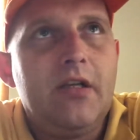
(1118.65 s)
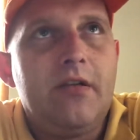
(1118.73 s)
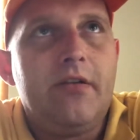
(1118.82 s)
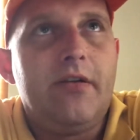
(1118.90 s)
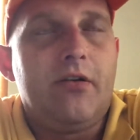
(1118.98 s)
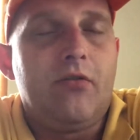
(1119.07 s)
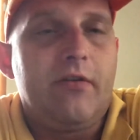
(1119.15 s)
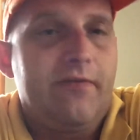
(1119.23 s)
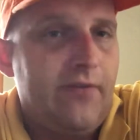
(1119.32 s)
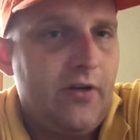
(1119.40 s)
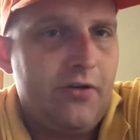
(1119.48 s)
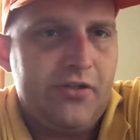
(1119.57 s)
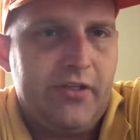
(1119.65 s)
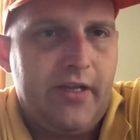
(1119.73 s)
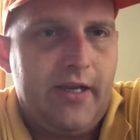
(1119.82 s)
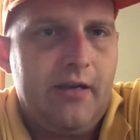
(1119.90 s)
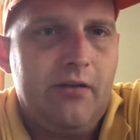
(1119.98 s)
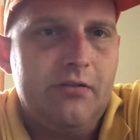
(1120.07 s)
They're going to furnish the
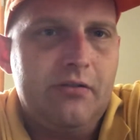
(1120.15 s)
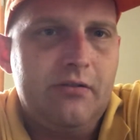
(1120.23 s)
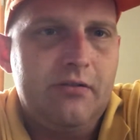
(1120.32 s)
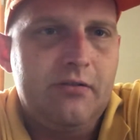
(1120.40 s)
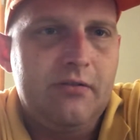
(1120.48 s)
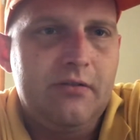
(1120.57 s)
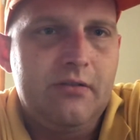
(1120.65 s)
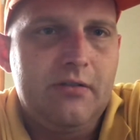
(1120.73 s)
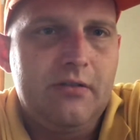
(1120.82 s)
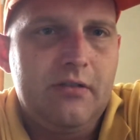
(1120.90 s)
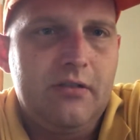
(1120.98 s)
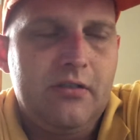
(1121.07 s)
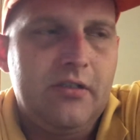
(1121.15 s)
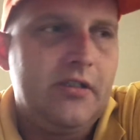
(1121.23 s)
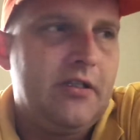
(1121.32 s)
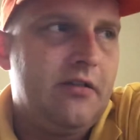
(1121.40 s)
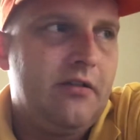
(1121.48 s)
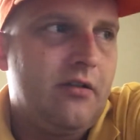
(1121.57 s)
house, and
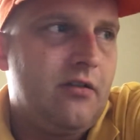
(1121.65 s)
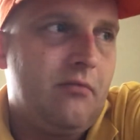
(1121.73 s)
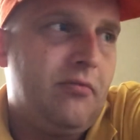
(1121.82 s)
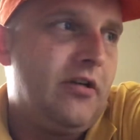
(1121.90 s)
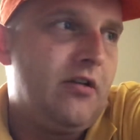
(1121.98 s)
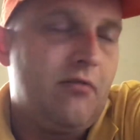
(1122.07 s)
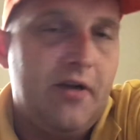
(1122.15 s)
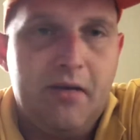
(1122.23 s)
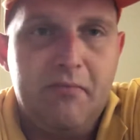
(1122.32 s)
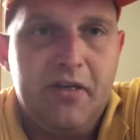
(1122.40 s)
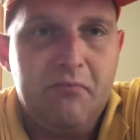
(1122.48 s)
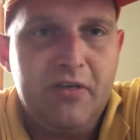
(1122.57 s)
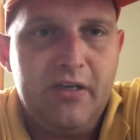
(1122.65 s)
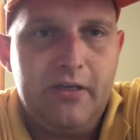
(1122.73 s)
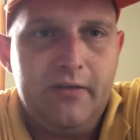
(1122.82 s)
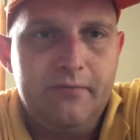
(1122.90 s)
then they're going to put it on Airbnb.